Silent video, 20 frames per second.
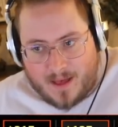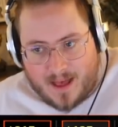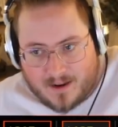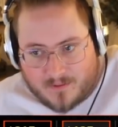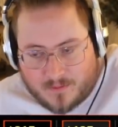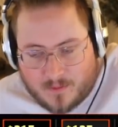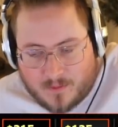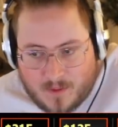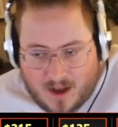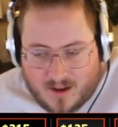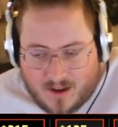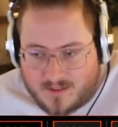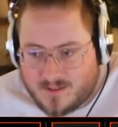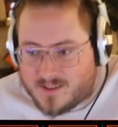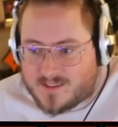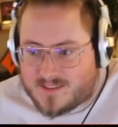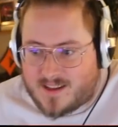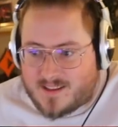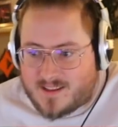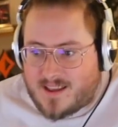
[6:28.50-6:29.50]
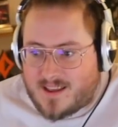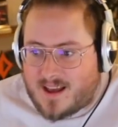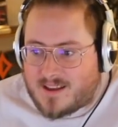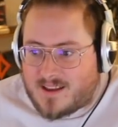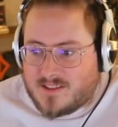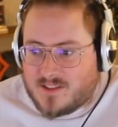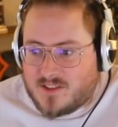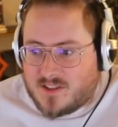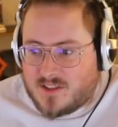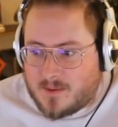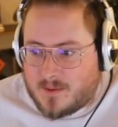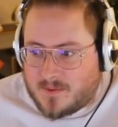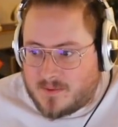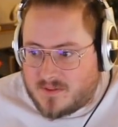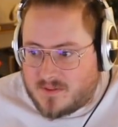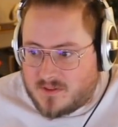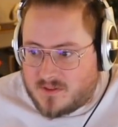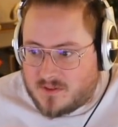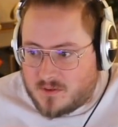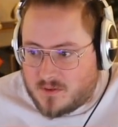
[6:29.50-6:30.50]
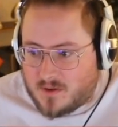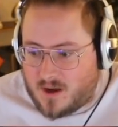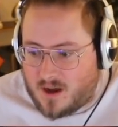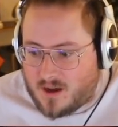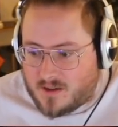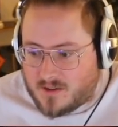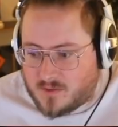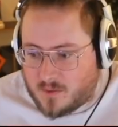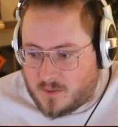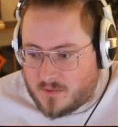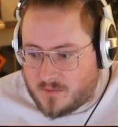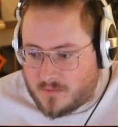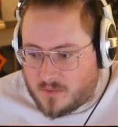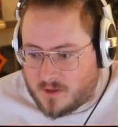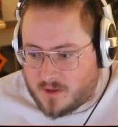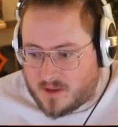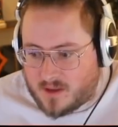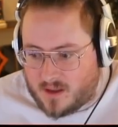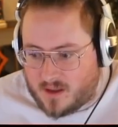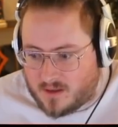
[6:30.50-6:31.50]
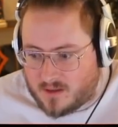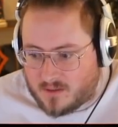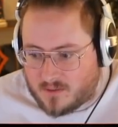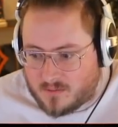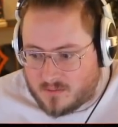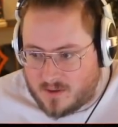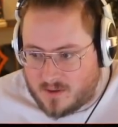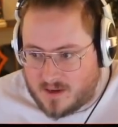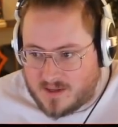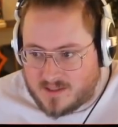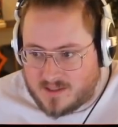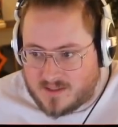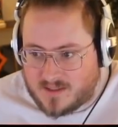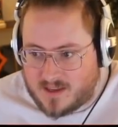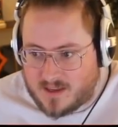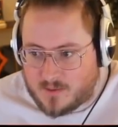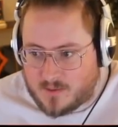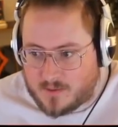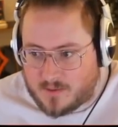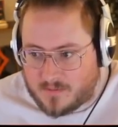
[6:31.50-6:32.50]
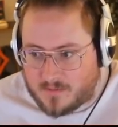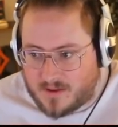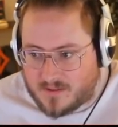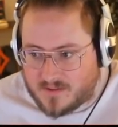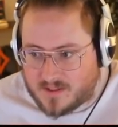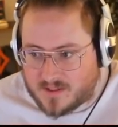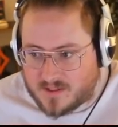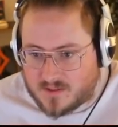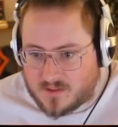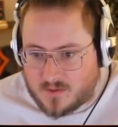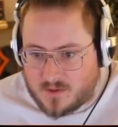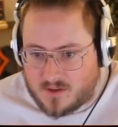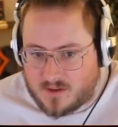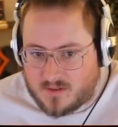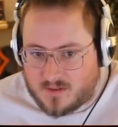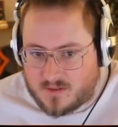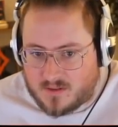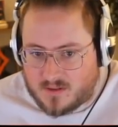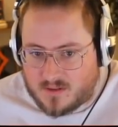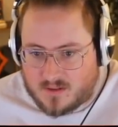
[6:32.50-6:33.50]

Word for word: back from under ten thousand chips to one hundred twenty-four K. Raise and take it with the five six suited.